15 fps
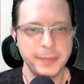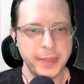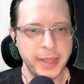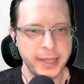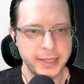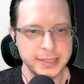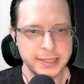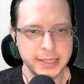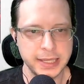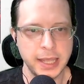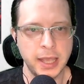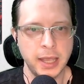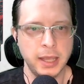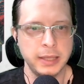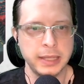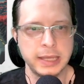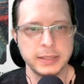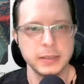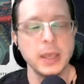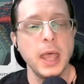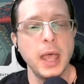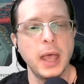let's see. Yes.
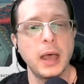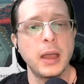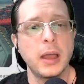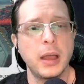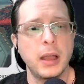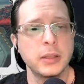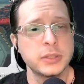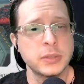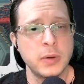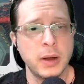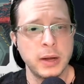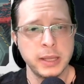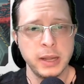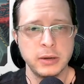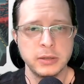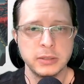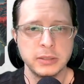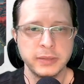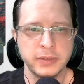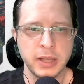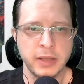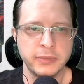So our character
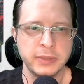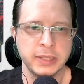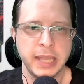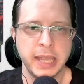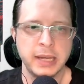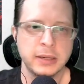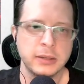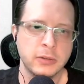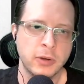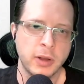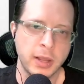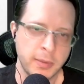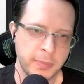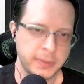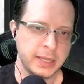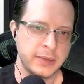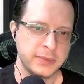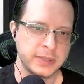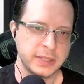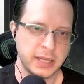living off the land and growing up in the edge